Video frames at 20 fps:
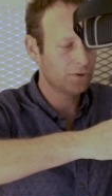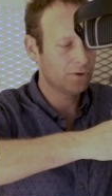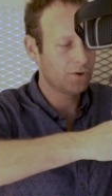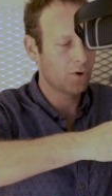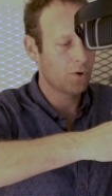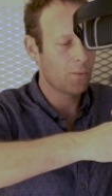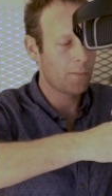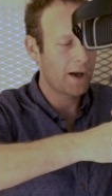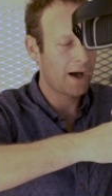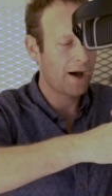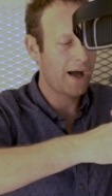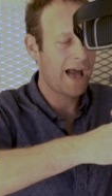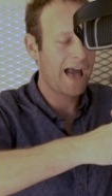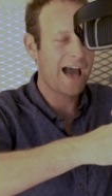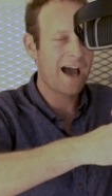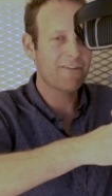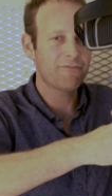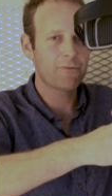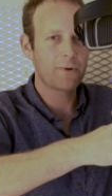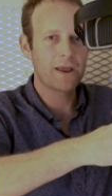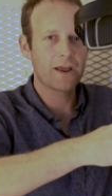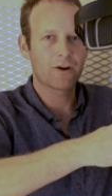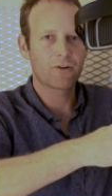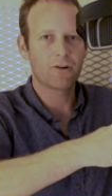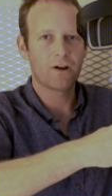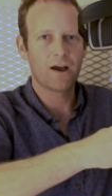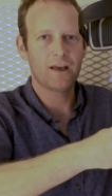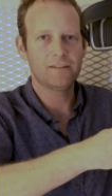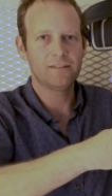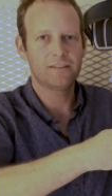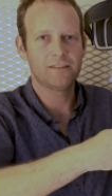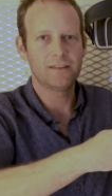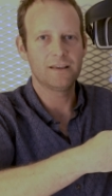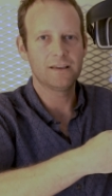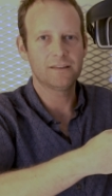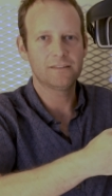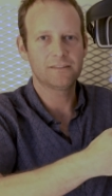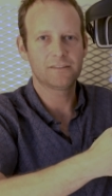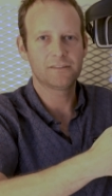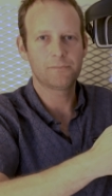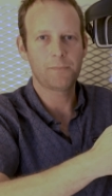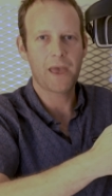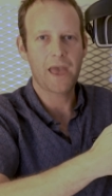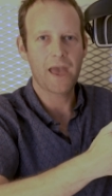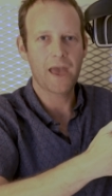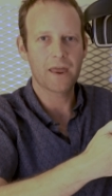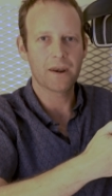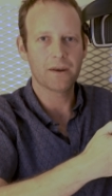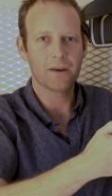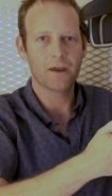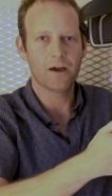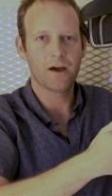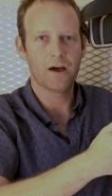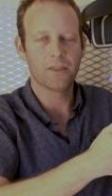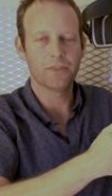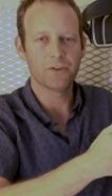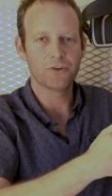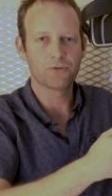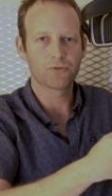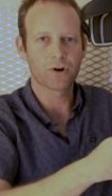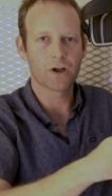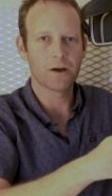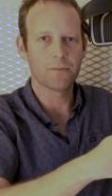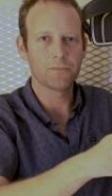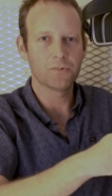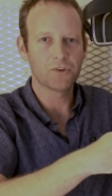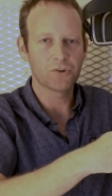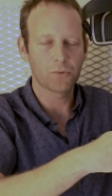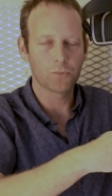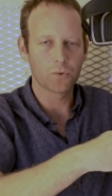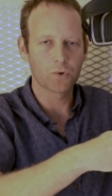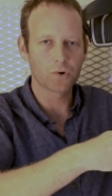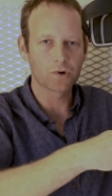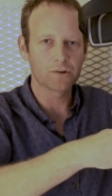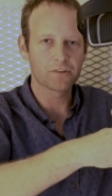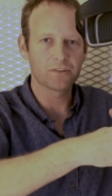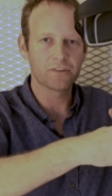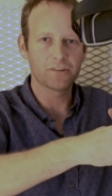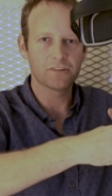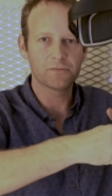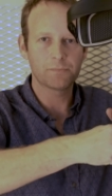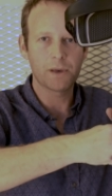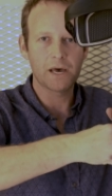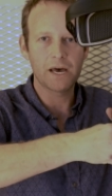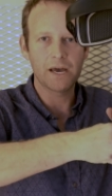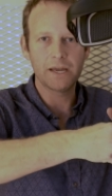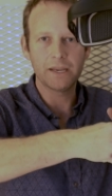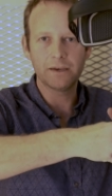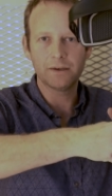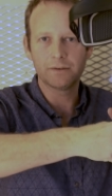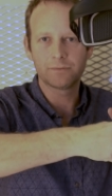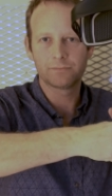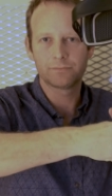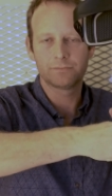go about halfway across this span on the drum towards the spine.